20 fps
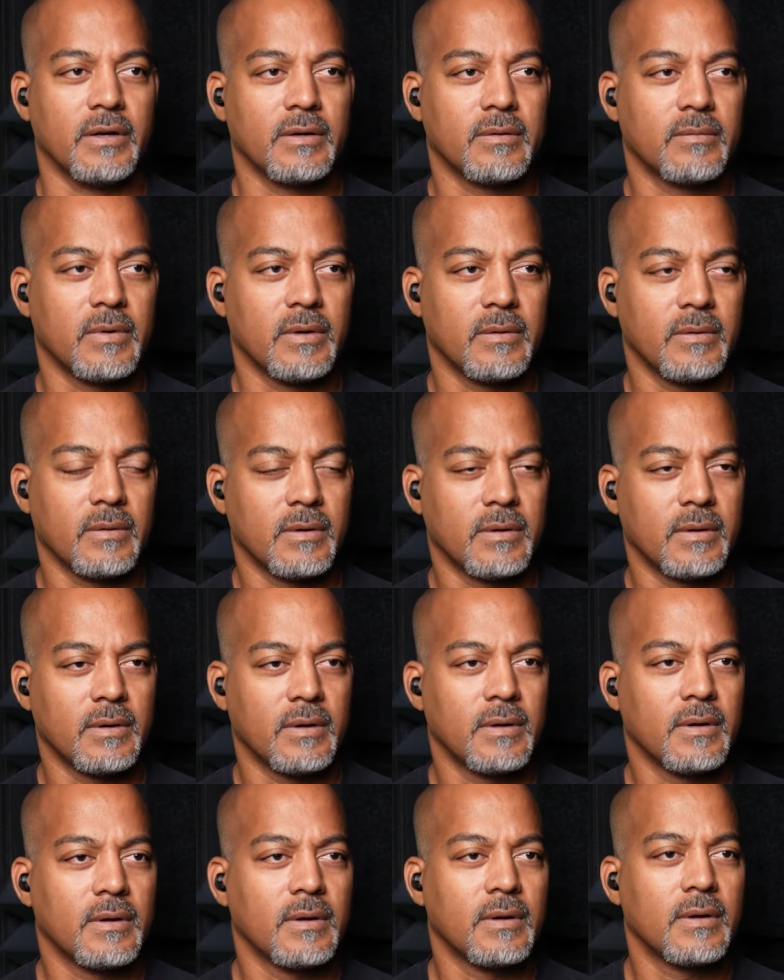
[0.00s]

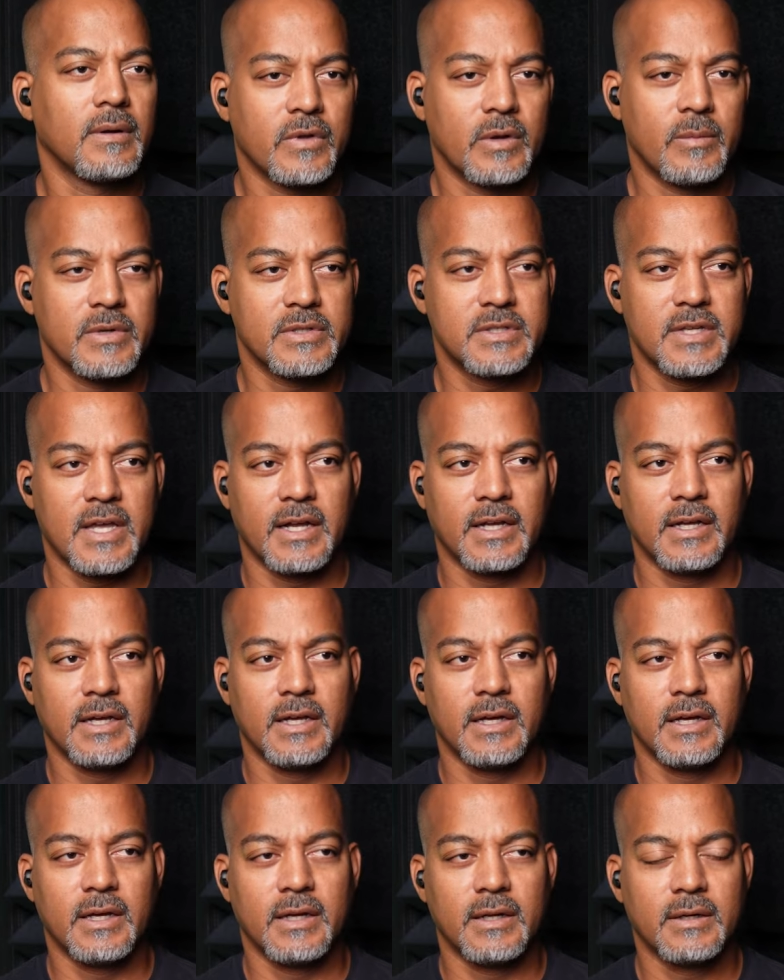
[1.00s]
It's almost like
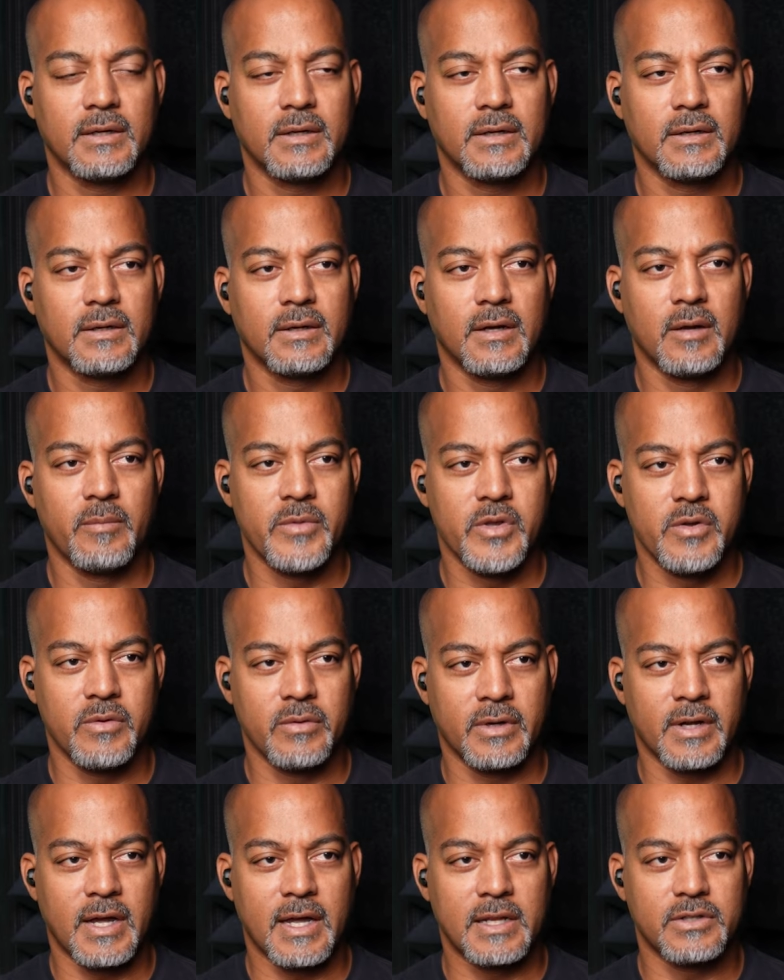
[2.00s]
a
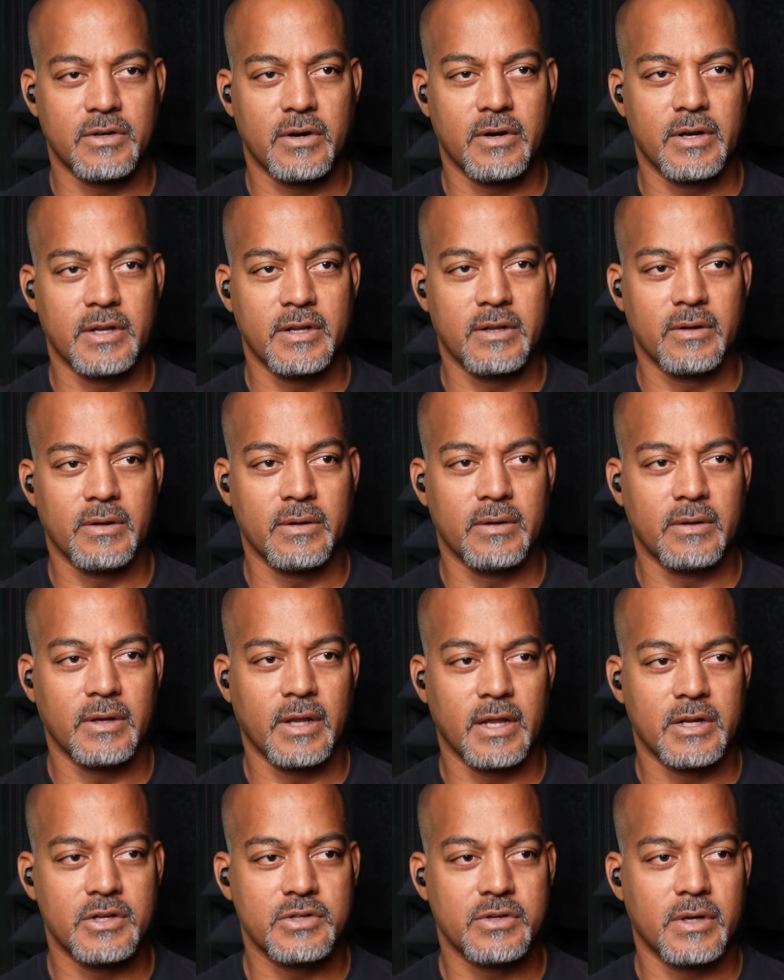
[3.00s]
mutant got turned into an
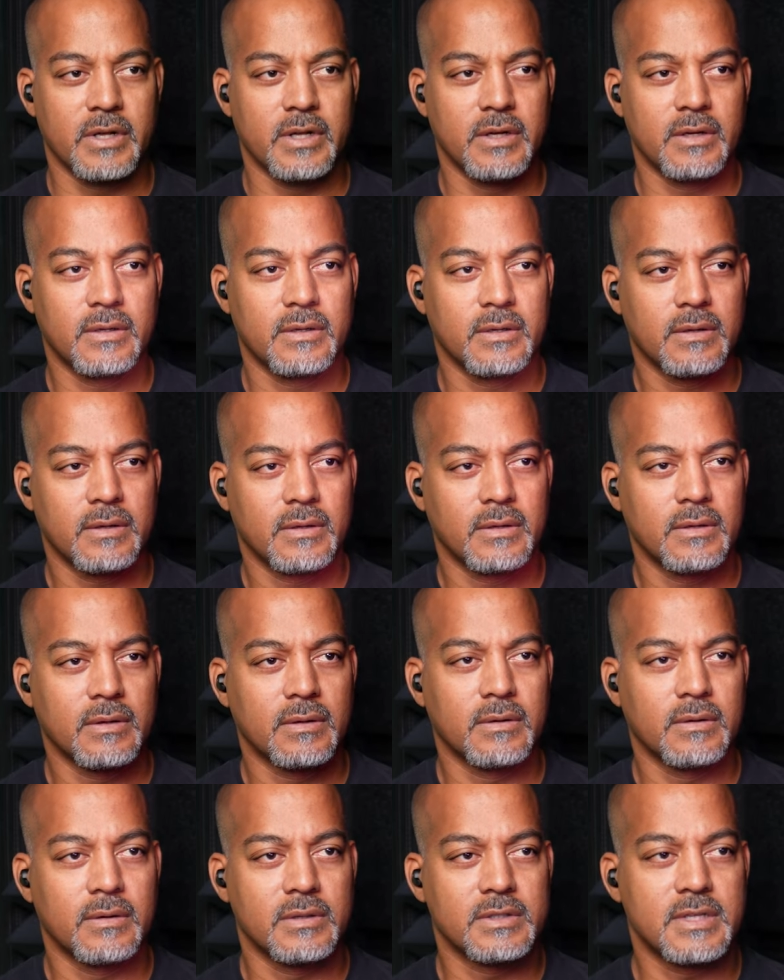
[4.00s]
android
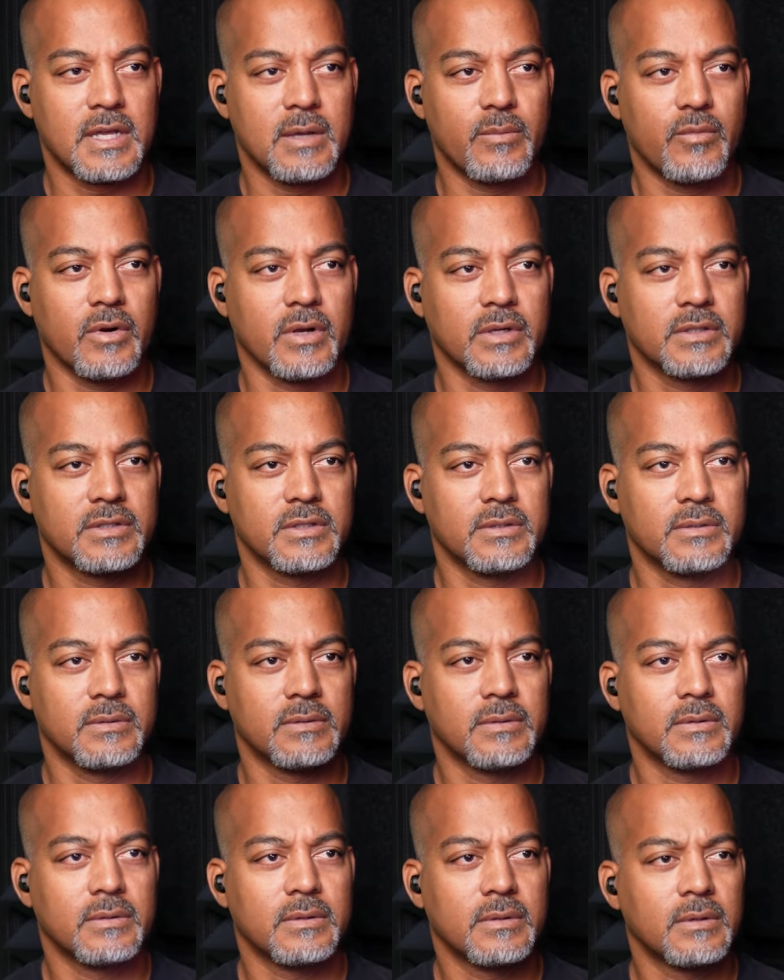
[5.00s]
or cyborg,
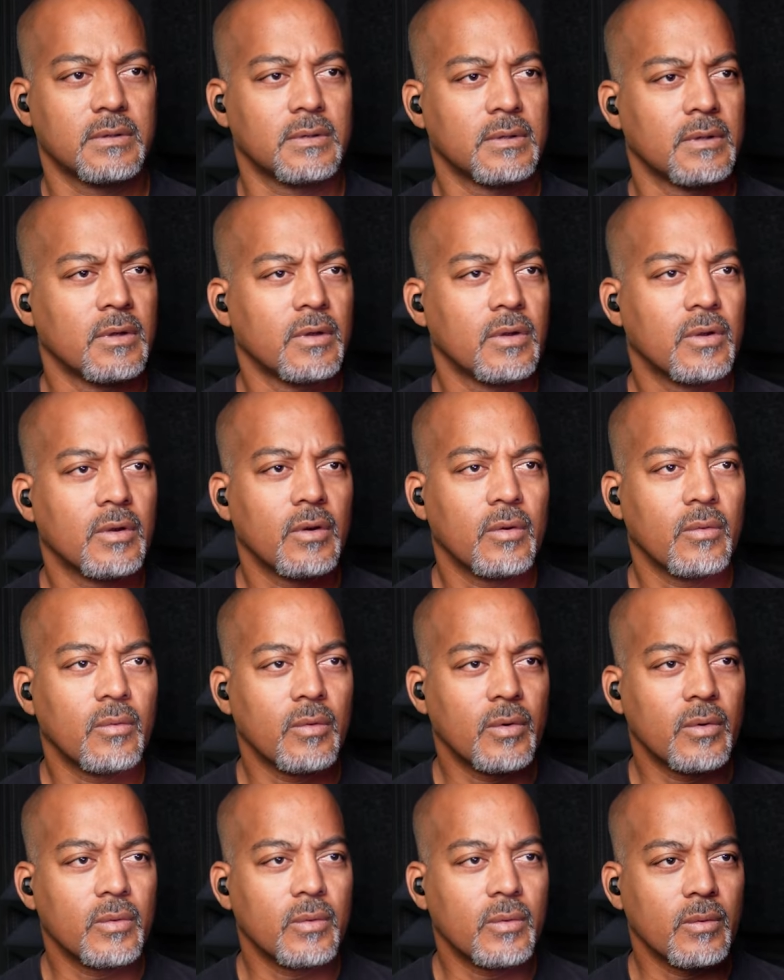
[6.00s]
too.
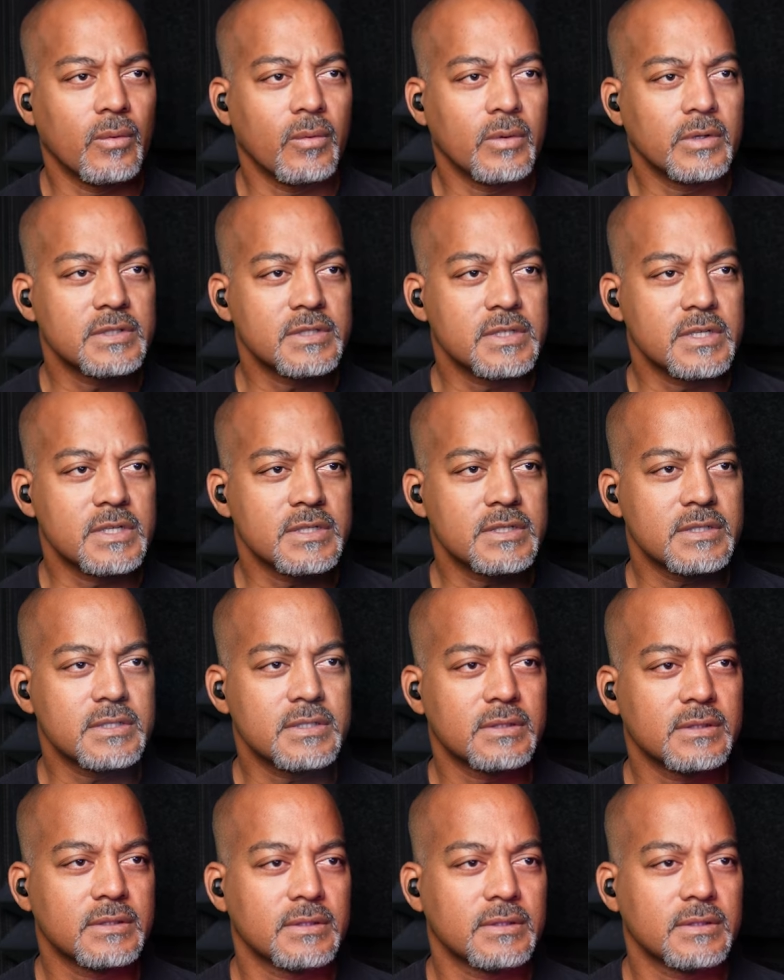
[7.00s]
Oh, what's this?